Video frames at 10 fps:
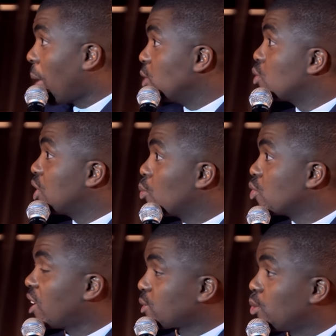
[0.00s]
But you think we're
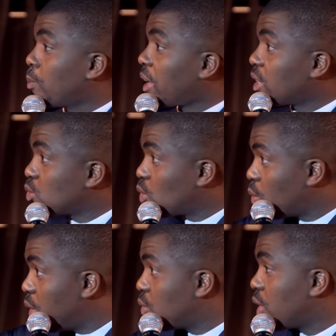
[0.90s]
just going to
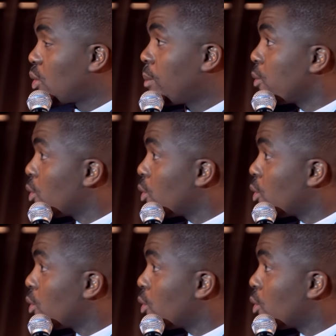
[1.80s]
parachute with the top?